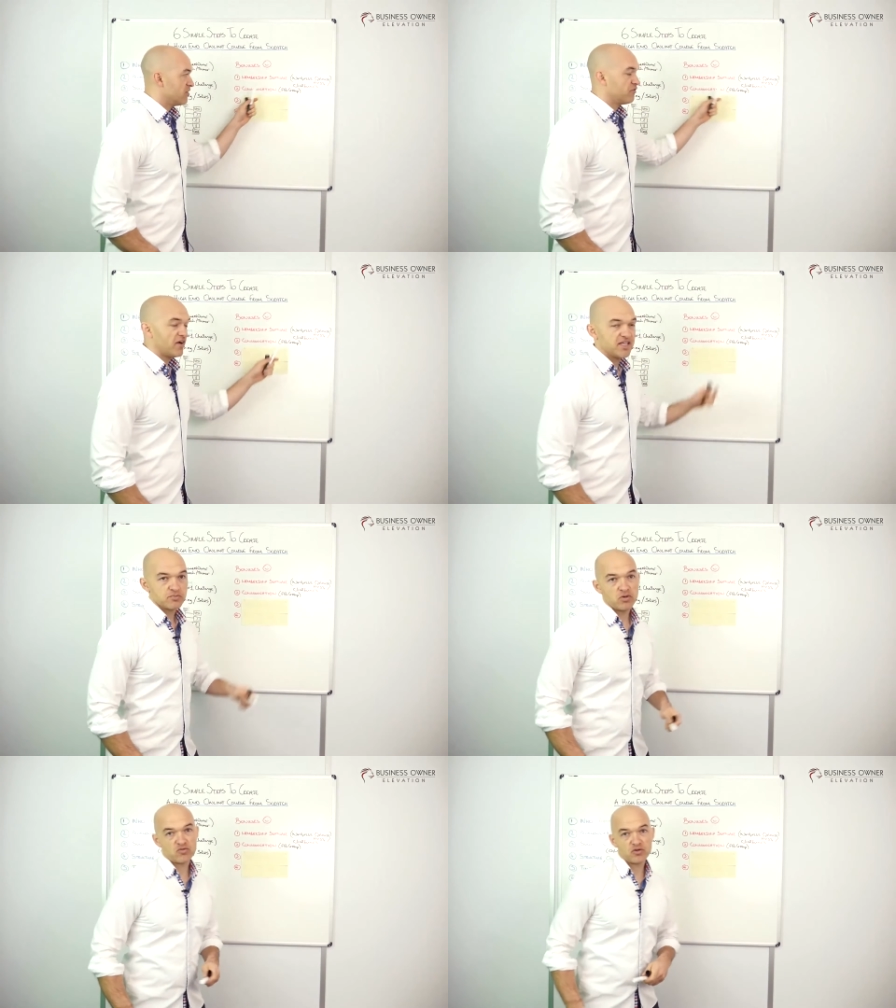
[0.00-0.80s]
a
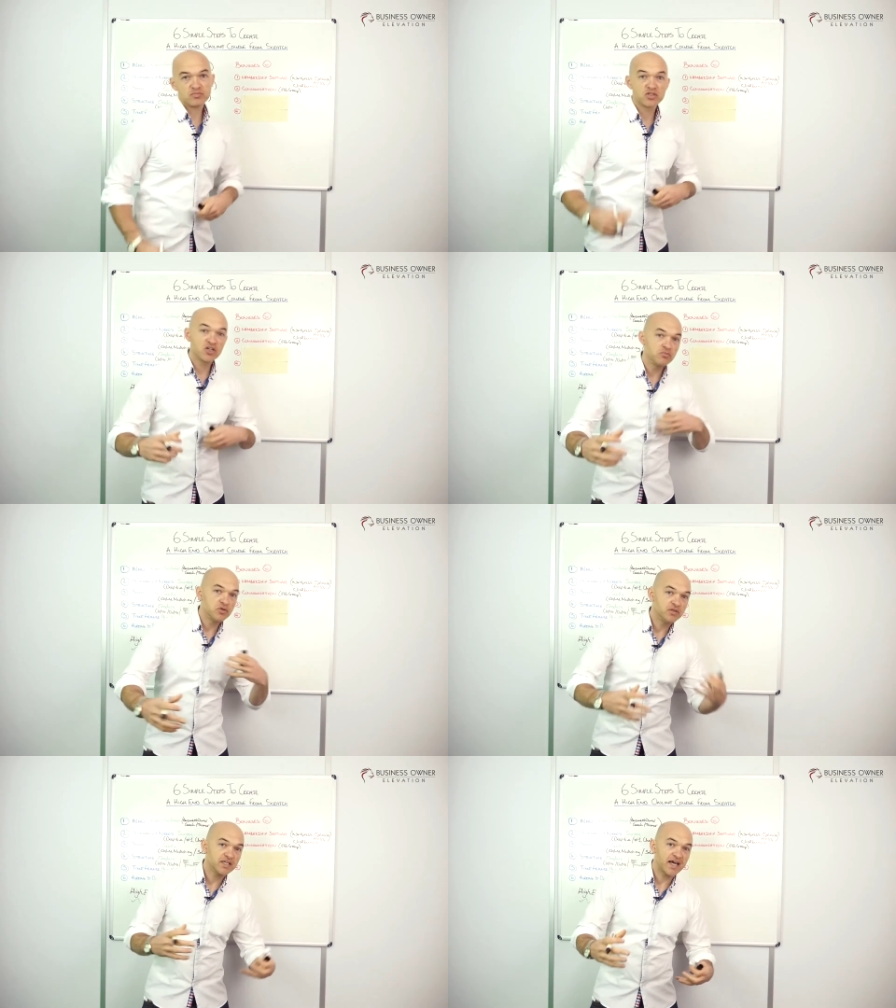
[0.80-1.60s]
Facebook group to
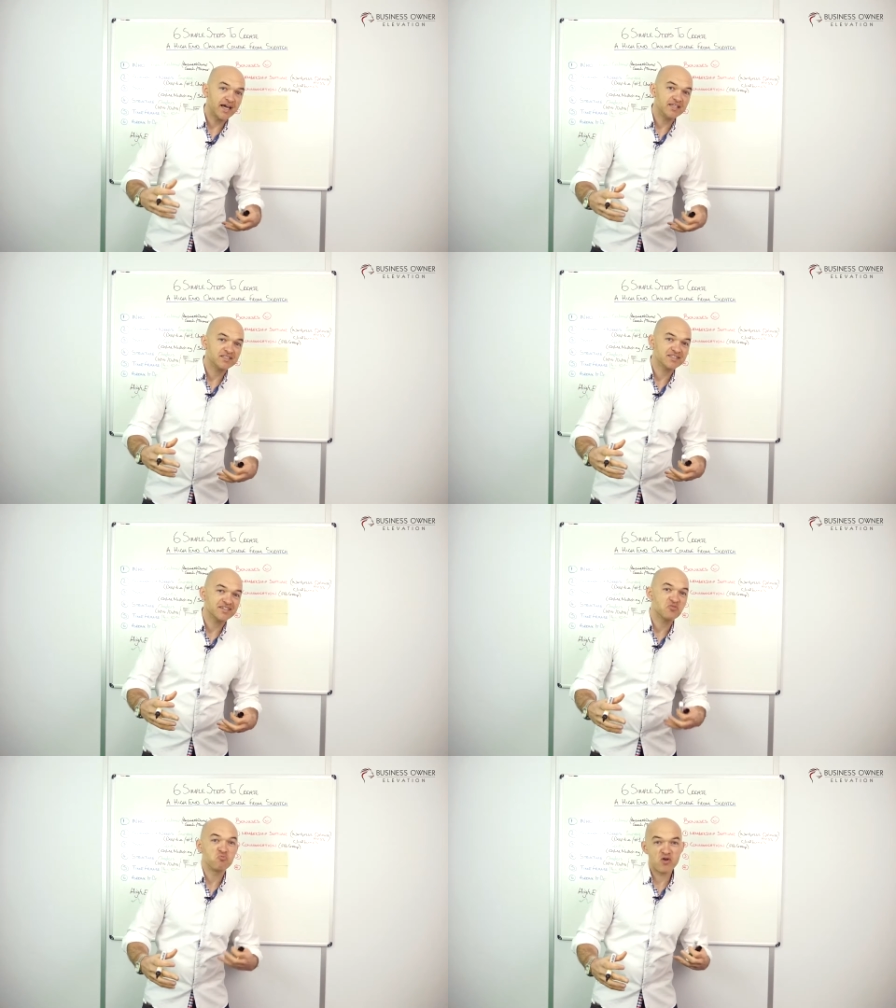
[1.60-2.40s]
communicate
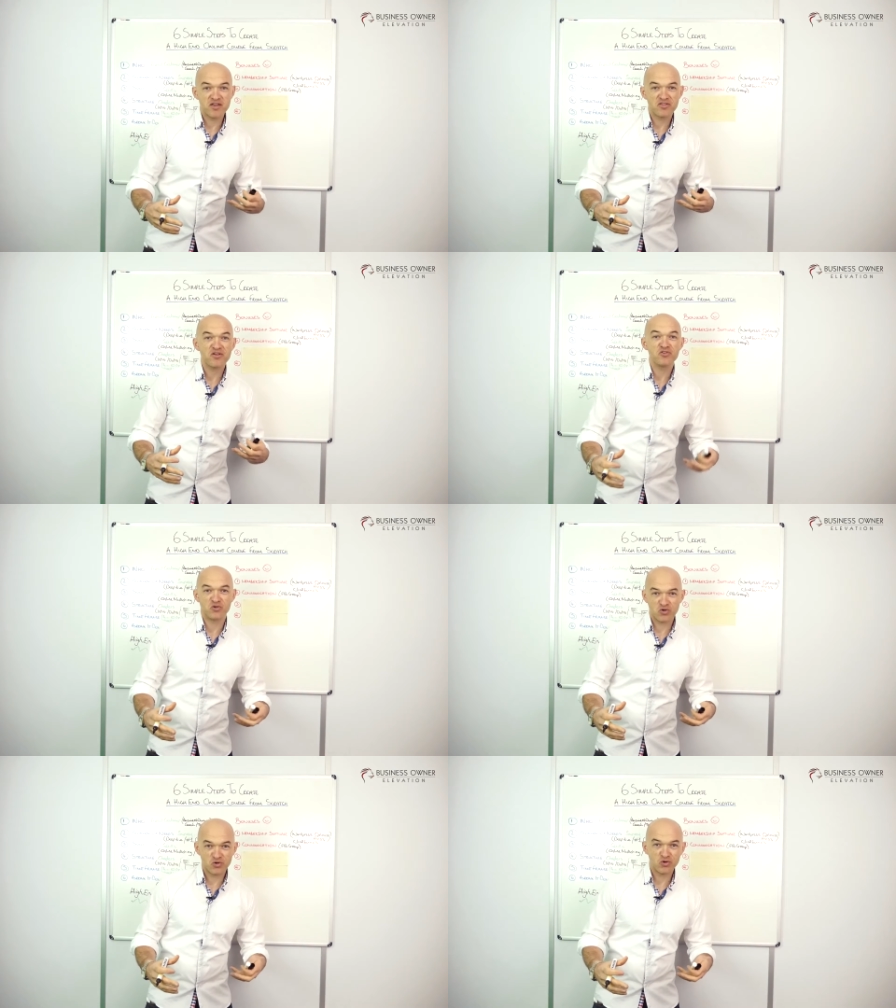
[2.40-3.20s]
with
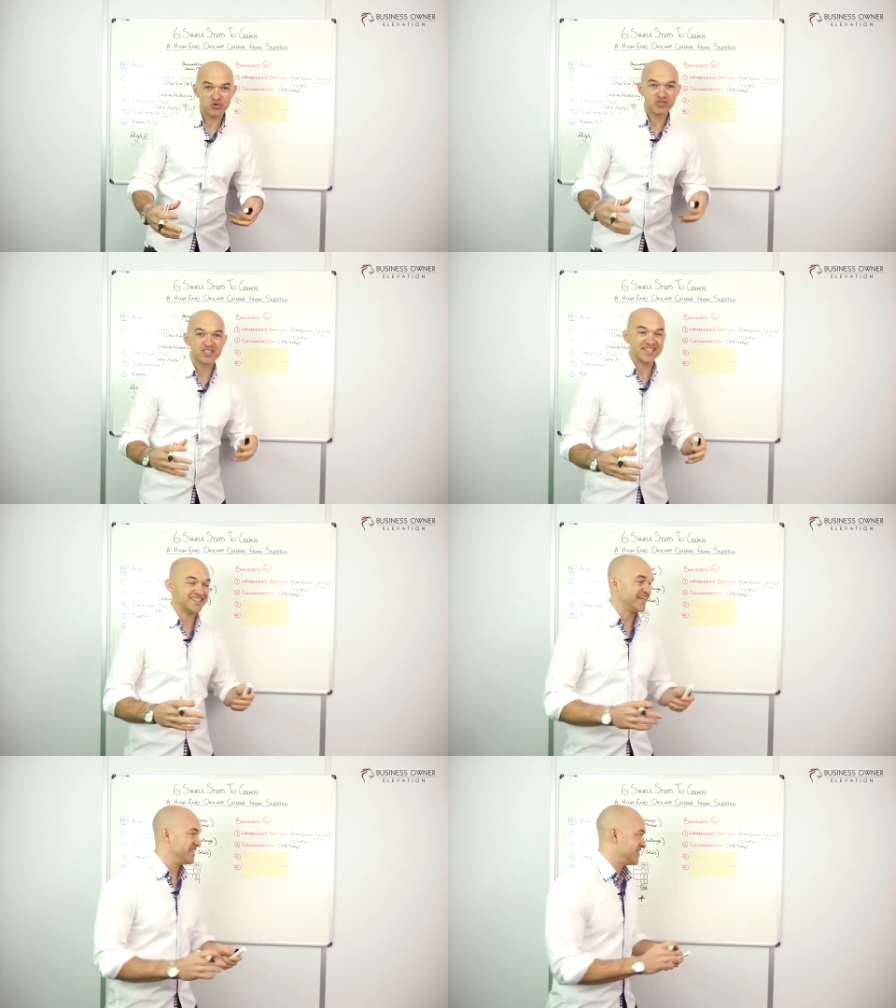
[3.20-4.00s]
your course
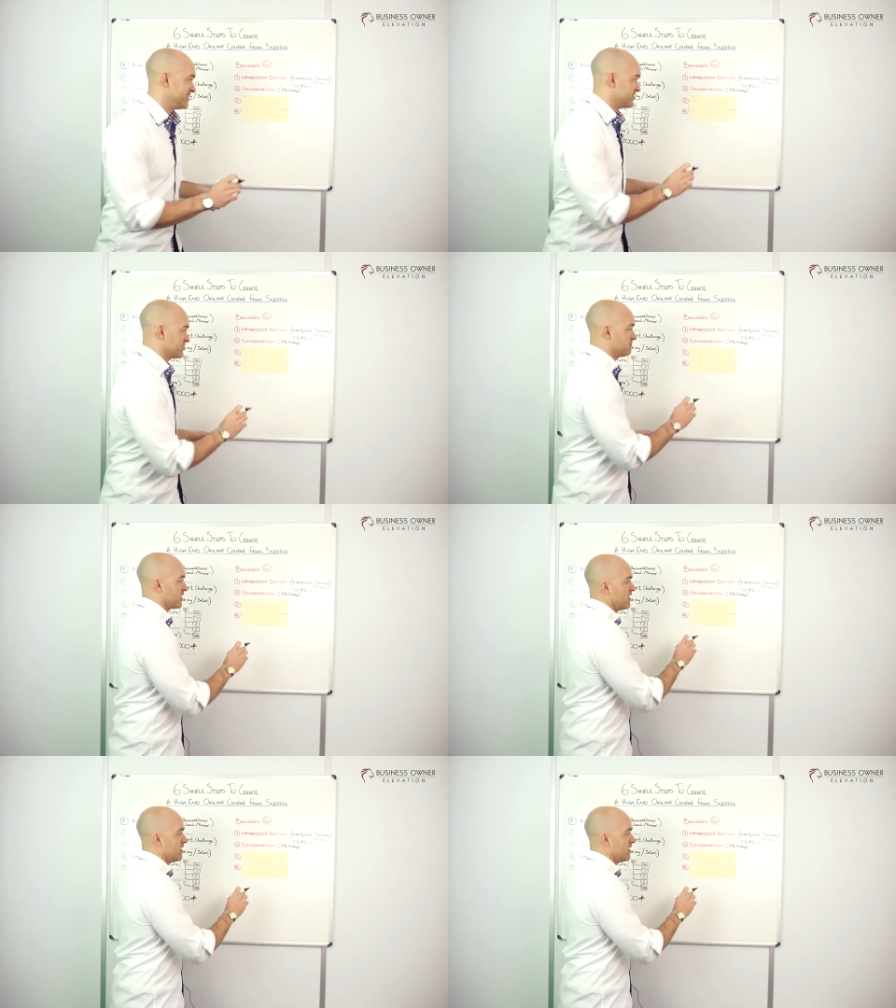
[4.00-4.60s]
attendees.